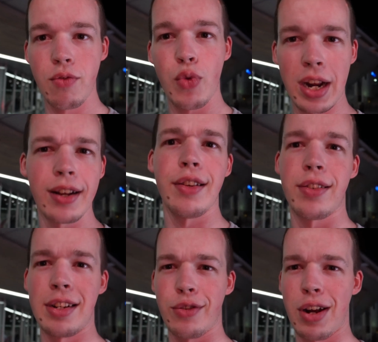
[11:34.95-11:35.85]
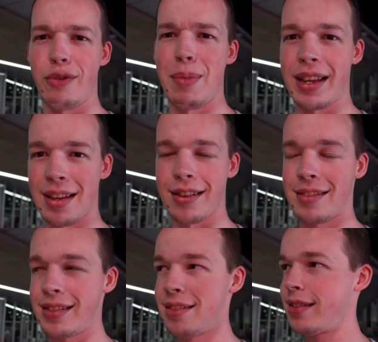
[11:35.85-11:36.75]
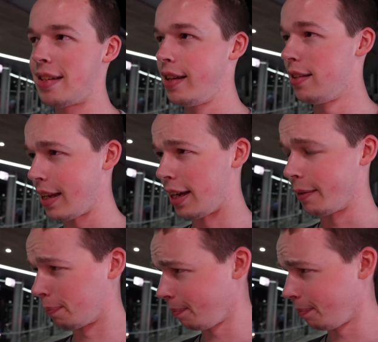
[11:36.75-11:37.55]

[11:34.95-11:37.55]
rigorously try to make that deadline.